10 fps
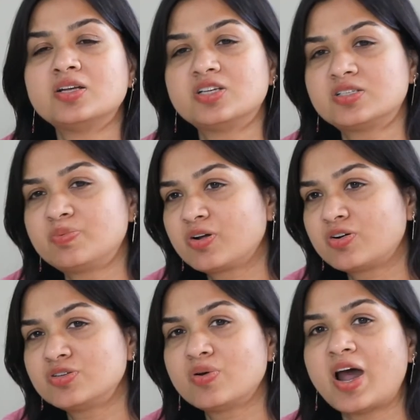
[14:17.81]
just
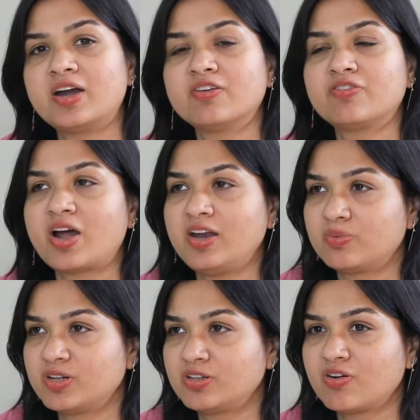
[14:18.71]
because you had a fight
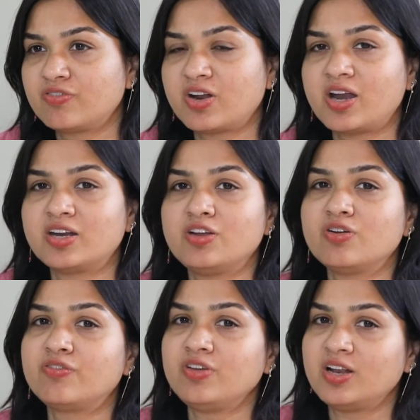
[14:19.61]
with your friend and
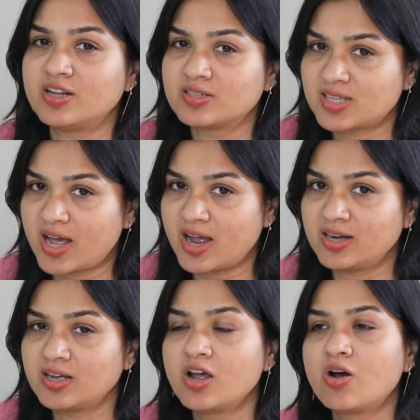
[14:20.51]
you're feeling sad,